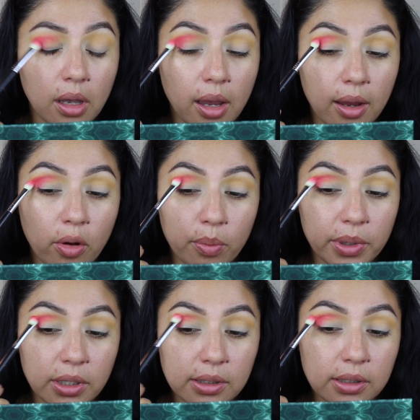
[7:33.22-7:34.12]
I hope
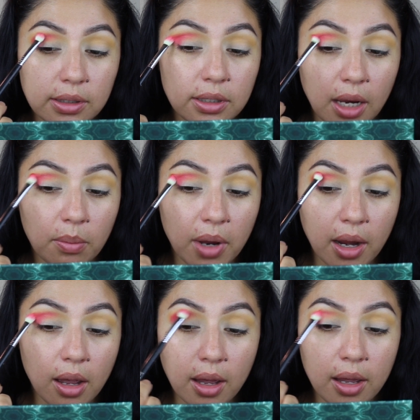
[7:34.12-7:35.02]
it doesn't stain
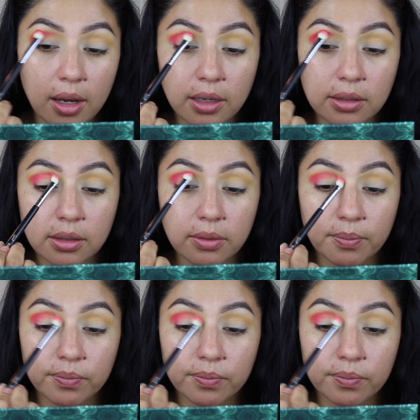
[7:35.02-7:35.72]
my eyes.